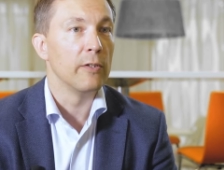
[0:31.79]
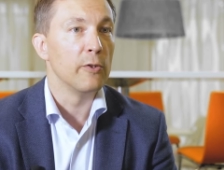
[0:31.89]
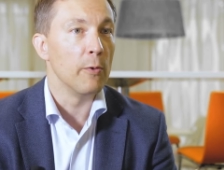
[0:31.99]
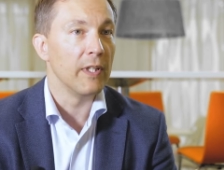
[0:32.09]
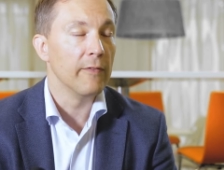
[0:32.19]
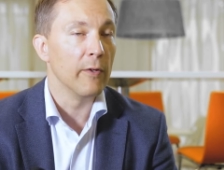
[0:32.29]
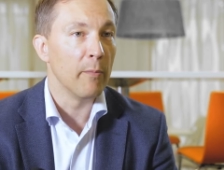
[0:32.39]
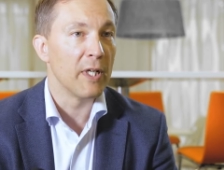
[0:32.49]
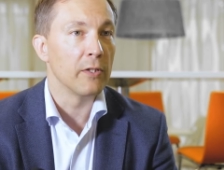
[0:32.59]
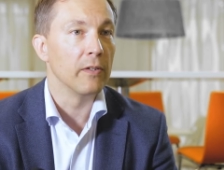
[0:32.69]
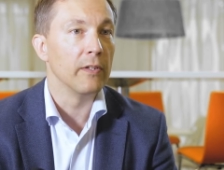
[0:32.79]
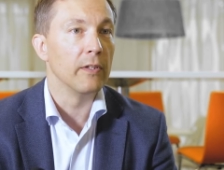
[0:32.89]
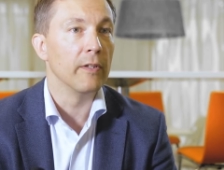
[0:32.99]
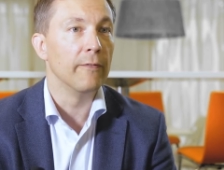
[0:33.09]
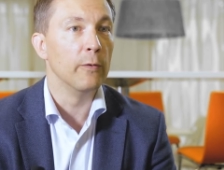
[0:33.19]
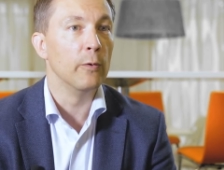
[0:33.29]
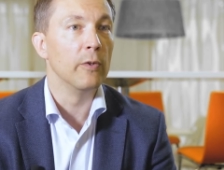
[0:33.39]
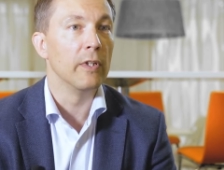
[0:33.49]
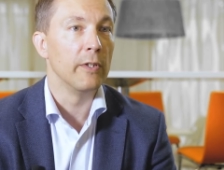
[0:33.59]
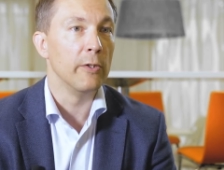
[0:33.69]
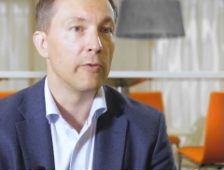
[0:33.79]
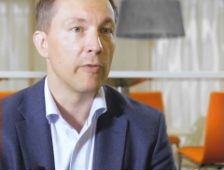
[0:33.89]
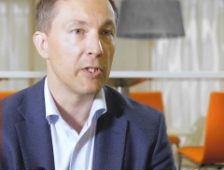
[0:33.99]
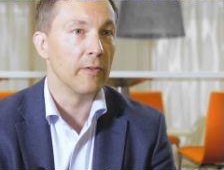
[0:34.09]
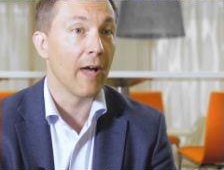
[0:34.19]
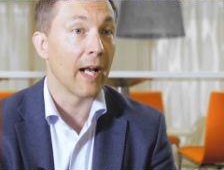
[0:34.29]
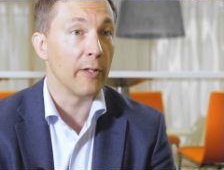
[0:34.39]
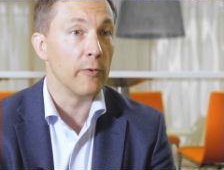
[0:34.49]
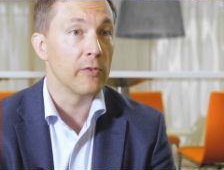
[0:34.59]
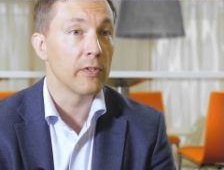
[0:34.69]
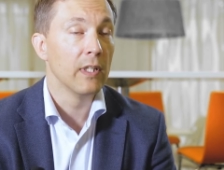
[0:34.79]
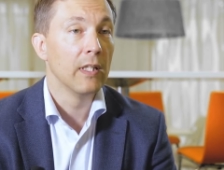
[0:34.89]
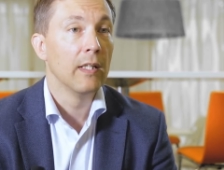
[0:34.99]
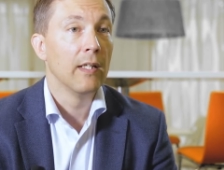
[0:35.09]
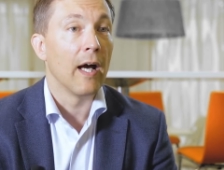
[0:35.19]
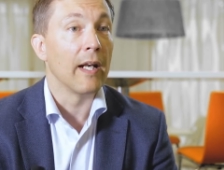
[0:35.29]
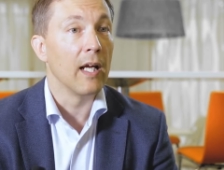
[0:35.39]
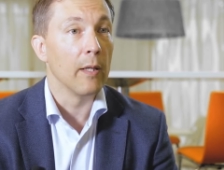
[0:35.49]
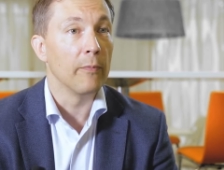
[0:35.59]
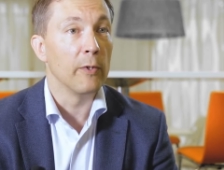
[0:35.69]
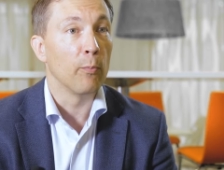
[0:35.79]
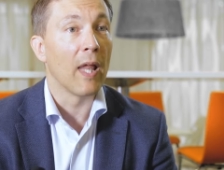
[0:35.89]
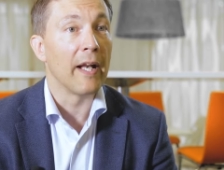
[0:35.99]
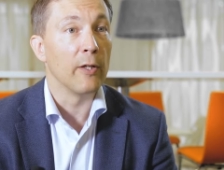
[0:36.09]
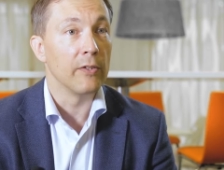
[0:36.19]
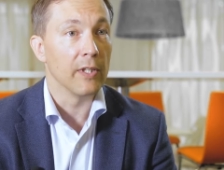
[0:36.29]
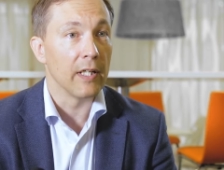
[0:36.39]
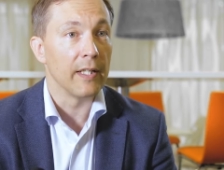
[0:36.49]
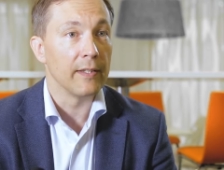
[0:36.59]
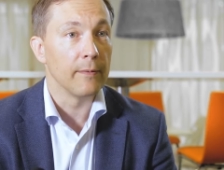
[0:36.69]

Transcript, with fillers: to even measure the food nutrition values and help to plan your diet.